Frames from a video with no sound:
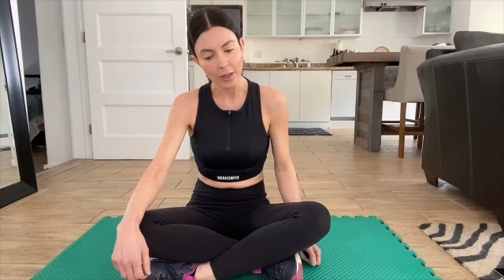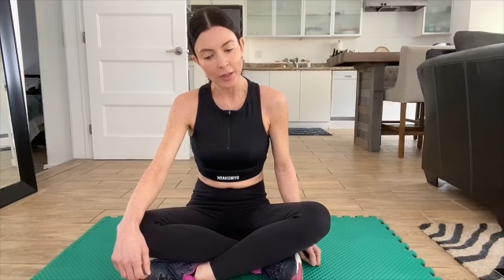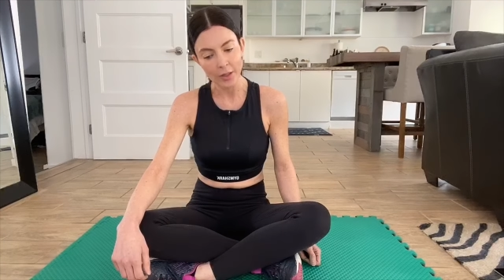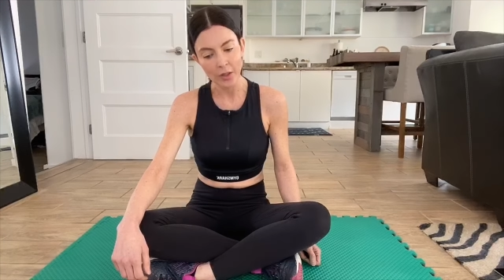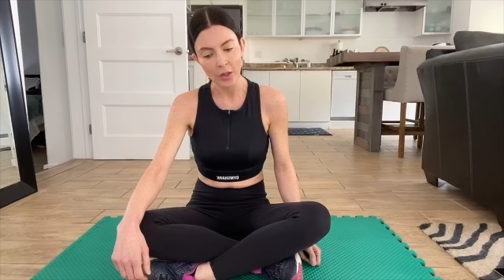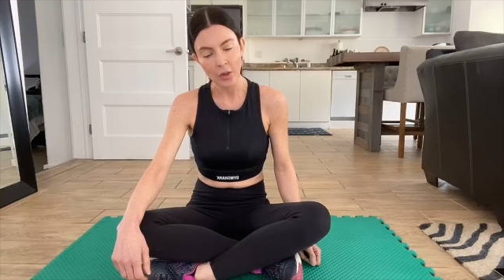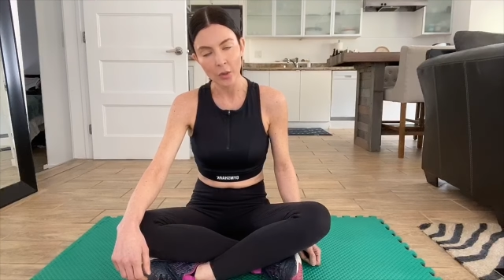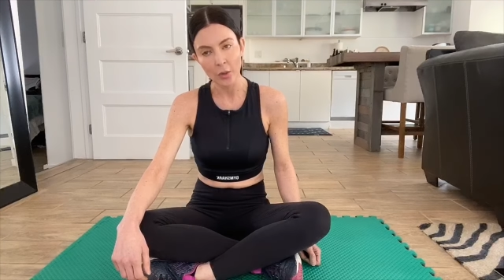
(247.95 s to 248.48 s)

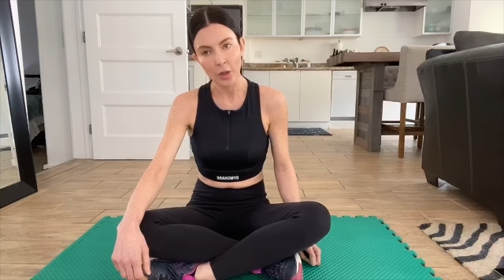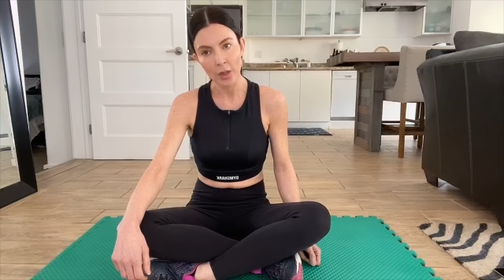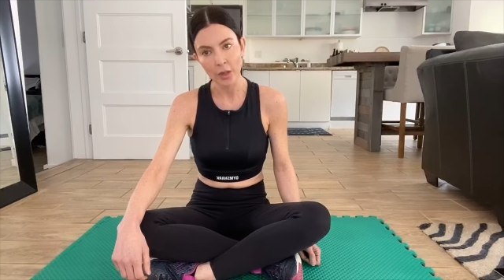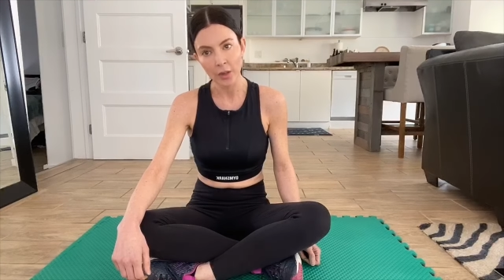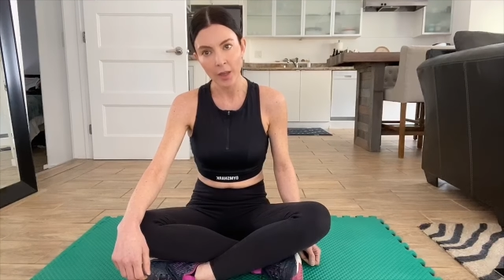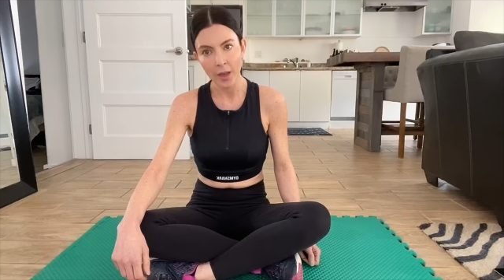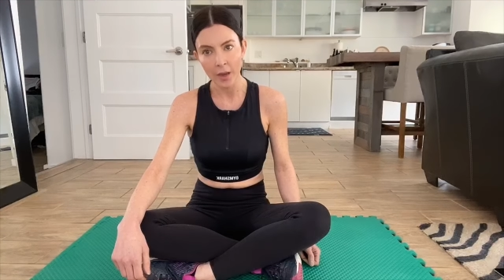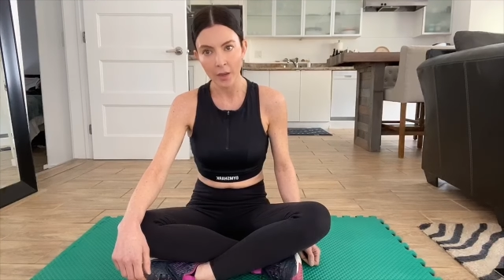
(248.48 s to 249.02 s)
So
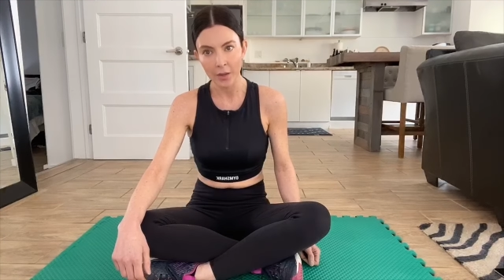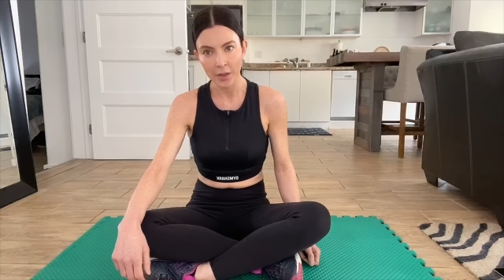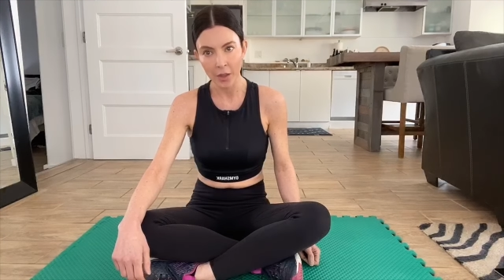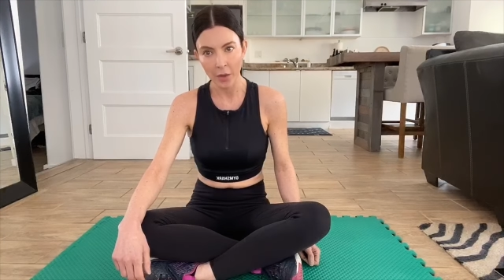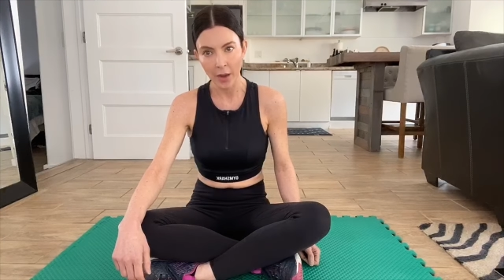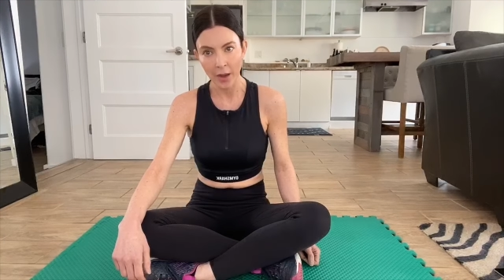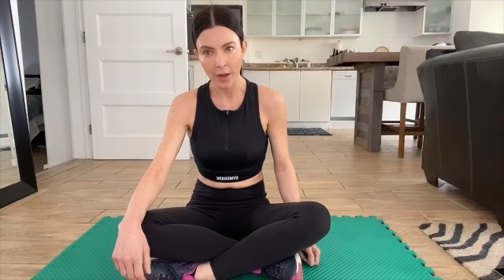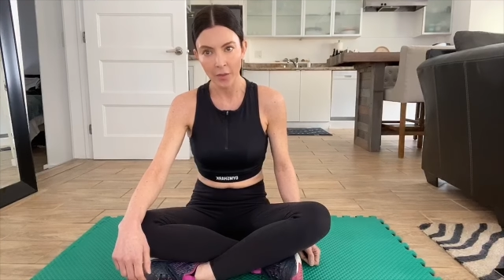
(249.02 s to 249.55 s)
luckily I also
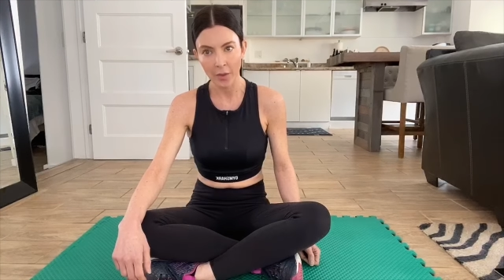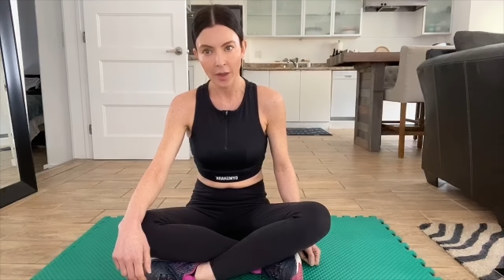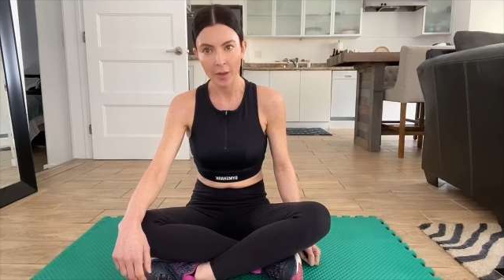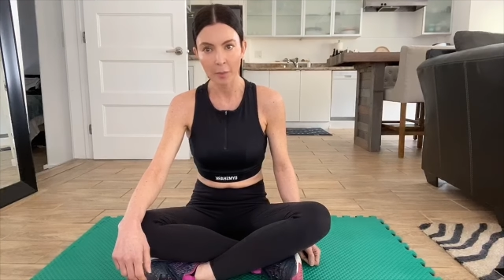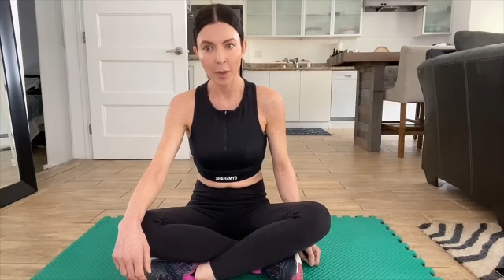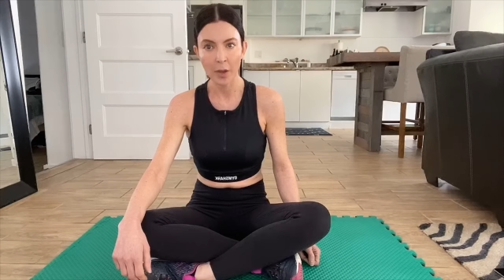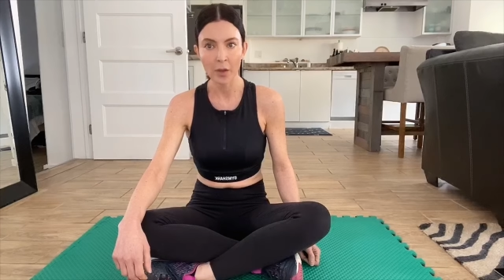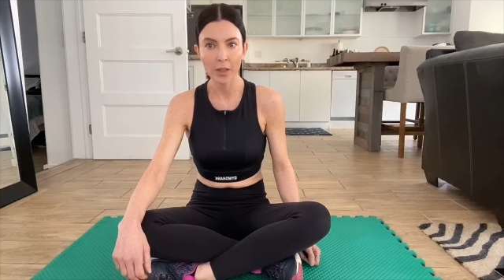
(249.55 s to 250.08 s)
have a
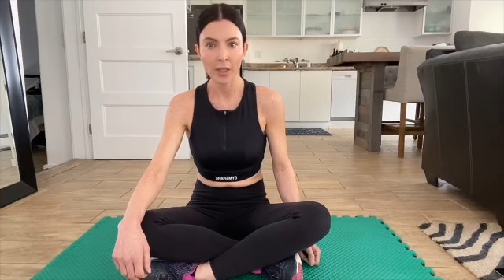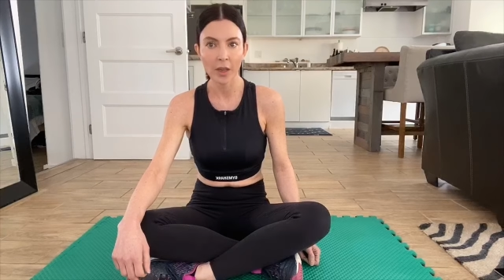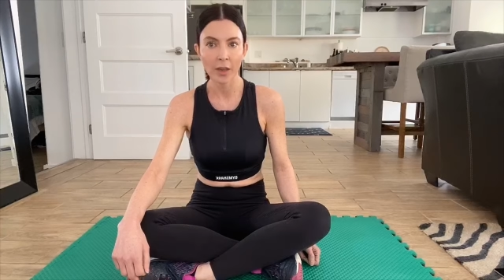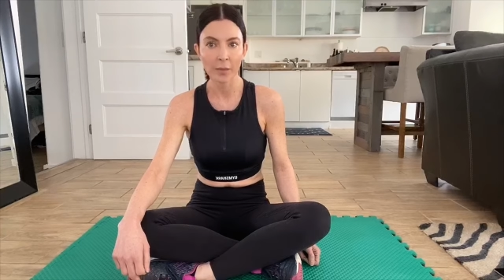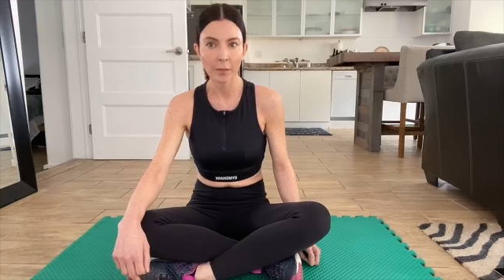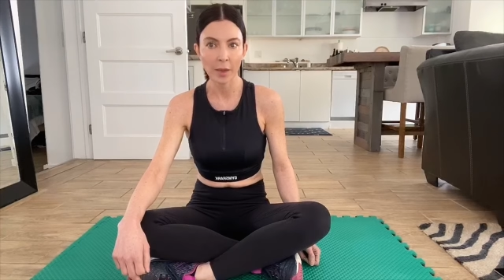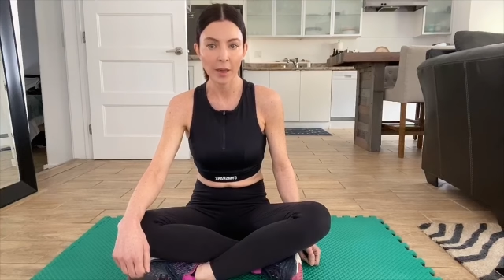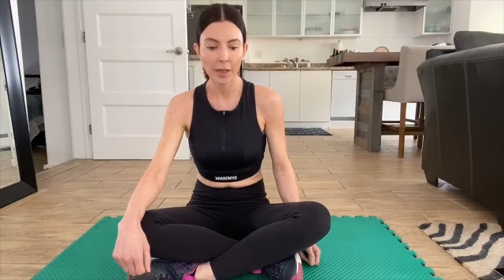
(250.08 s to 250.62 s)

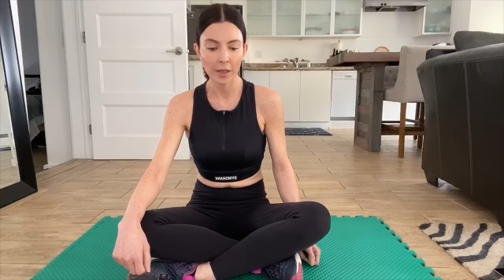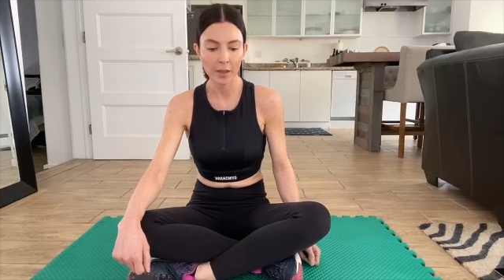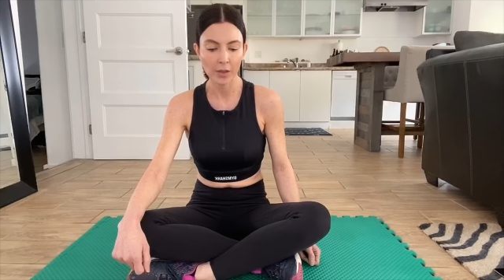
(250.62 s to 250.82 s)
Peloton bike.